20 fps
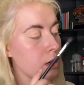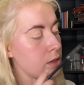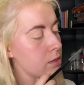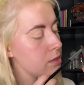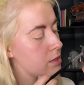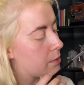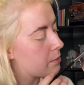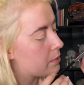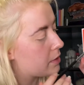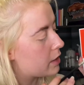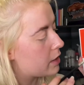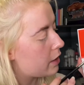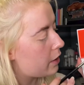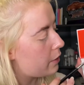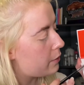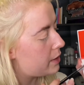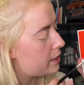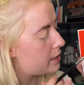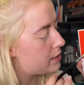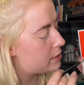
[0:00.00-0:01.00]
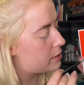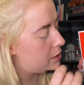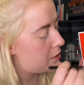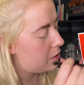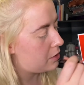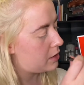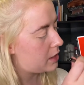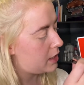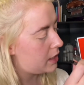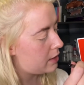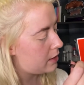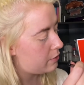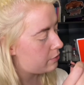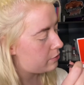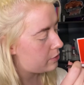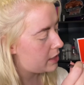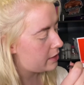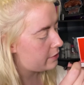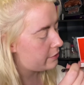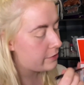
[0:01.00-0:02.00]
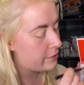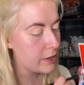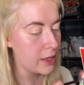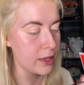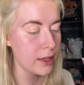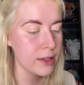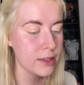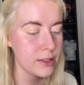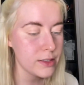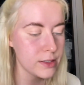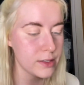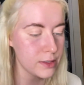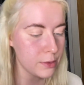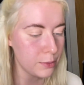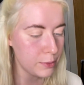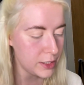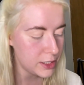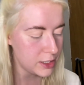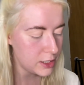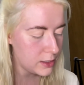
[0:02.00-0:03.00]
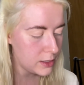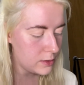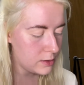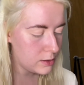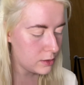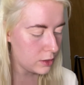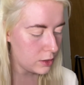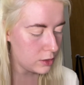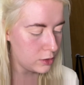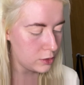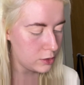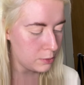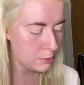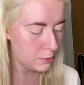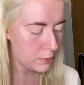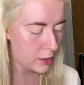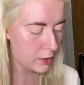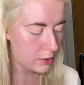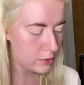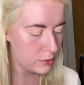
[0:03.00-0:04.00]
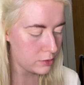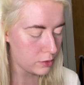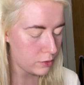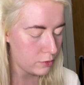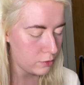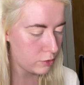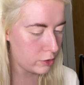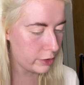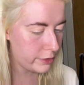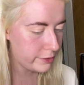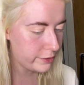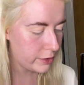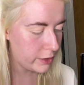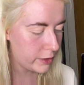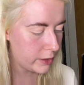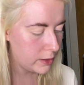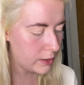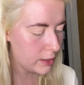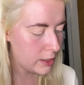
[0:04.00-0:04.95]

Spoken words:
So I'm going to go into the red first, which is Dumbo's Ruffle.